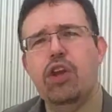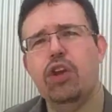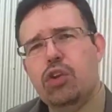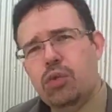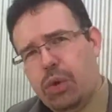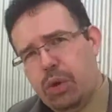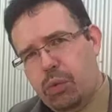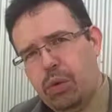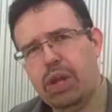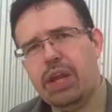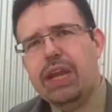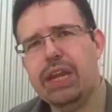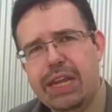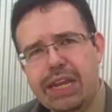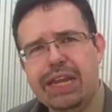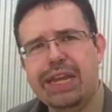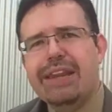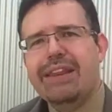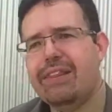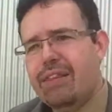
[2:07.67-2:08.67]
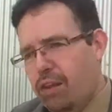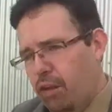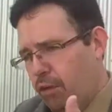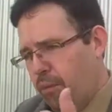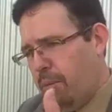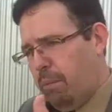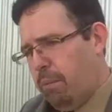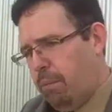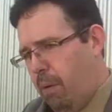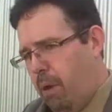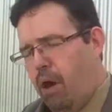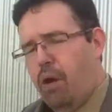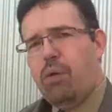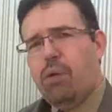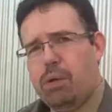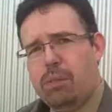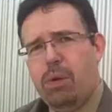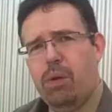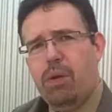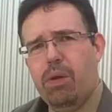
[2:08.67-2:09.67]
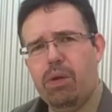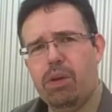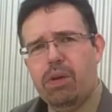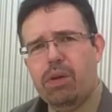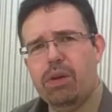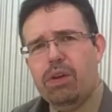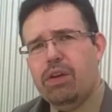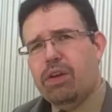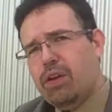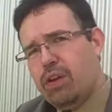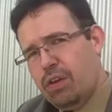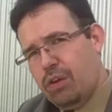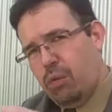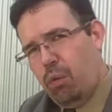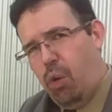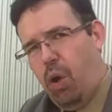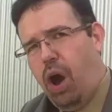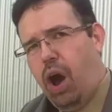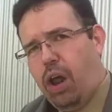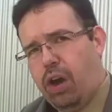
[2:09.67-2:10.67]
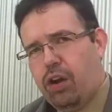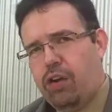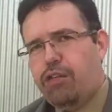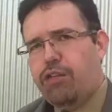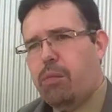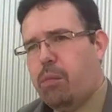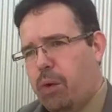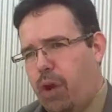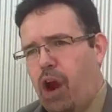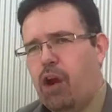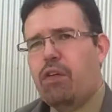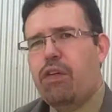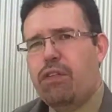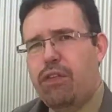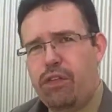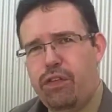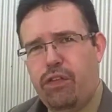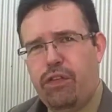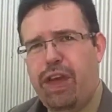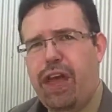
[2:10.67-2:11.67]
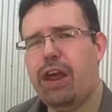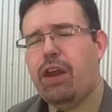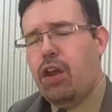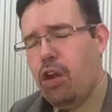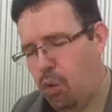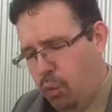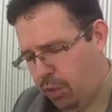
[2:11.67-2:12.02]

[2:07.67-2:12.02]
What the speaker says: Do we really need potable water from the aquifer for that?